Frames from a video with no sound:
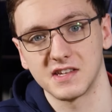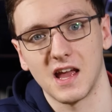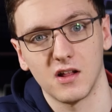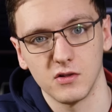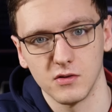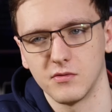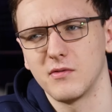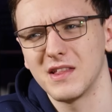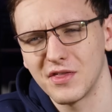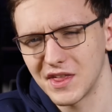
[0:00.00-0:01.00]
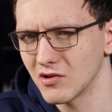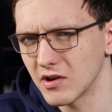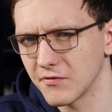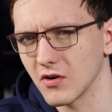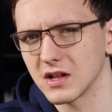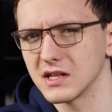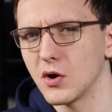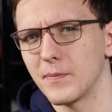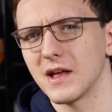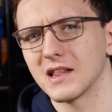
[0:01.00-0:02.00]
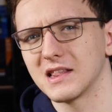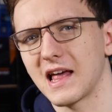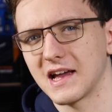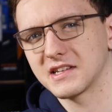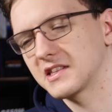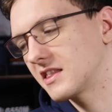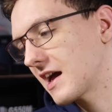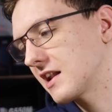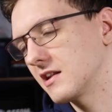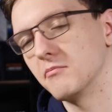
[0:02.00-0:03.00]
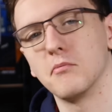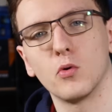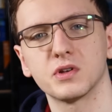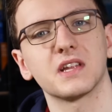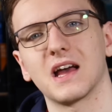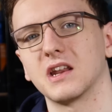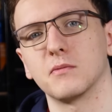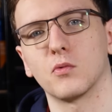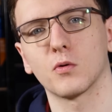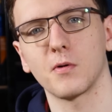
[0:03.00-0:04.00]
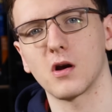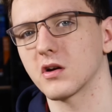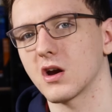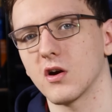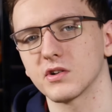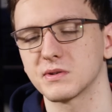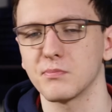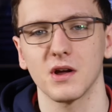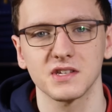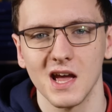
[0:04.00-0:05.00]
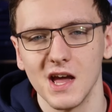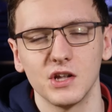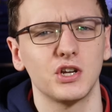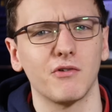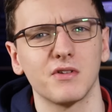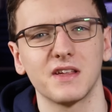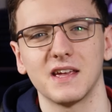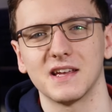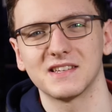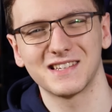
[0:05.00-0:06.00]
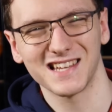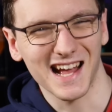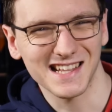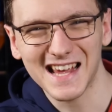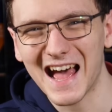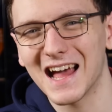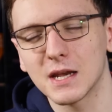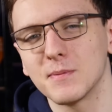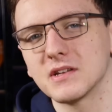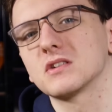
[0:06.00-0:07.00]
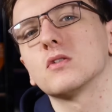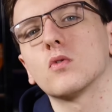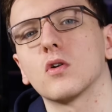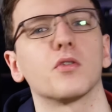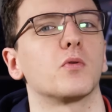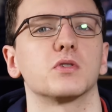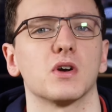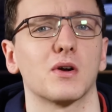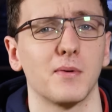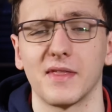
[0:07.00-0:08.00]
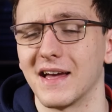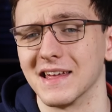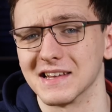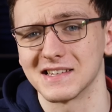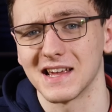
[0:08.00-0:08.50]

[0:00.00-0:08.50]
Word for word: sell, in theory, for a little bit less than most add-in board partner cards, but generally is a tad bit slower, although we'll talk about that in a